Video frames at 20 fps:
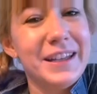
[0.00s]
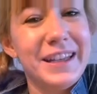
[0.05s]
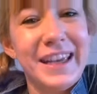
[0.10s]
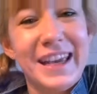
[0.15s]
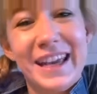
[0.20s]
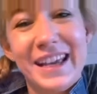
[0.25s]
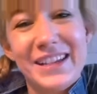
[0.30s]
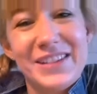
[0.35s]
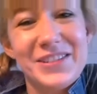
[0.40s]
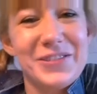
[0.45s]
the
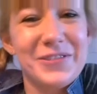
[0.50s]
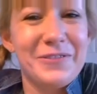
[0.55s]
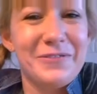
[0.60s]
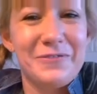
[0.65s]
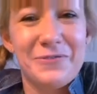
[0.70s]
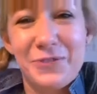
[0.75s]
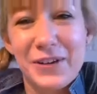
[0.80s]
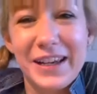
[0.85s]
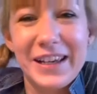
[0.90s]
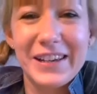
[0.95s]
age of
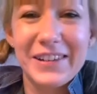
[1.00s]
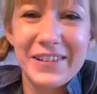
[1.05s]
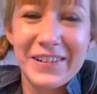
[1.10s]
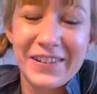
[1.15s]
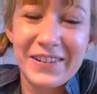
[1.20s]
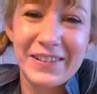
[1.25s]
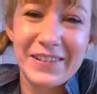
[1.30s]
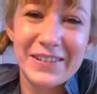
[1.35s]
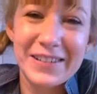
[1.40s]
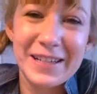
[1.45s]
3
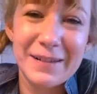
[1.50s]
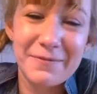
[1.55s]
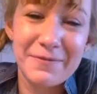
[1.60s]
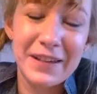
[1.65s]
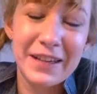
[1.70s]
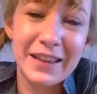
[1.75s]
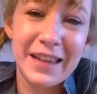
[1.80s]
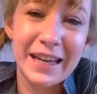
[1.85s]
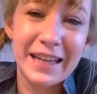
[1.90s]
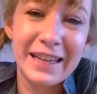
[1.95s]
or something
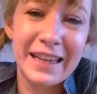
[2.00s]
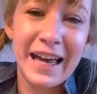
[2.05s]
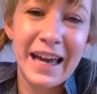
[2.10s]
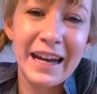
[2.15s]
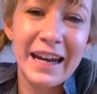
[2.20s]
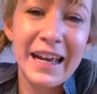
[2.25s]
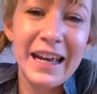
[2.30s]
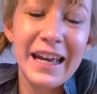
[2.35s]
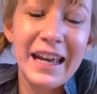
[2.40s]
like that.